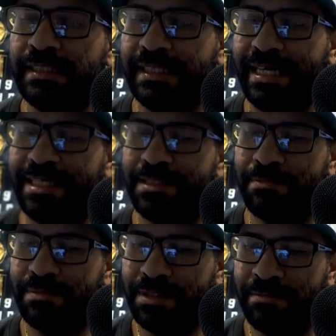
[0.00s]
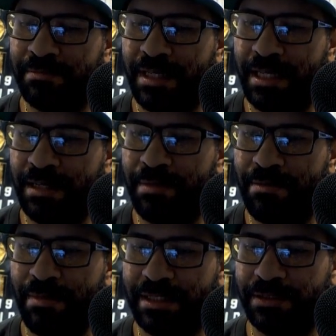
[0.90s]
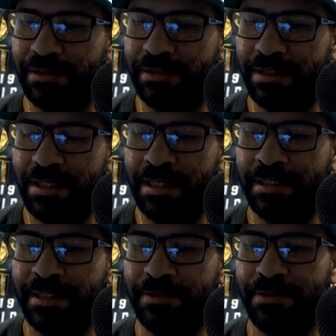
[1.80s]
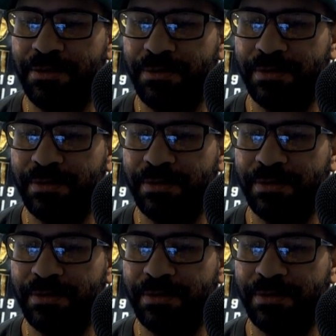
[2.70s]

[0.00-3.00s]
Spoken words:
get some a bit of muscle on there too.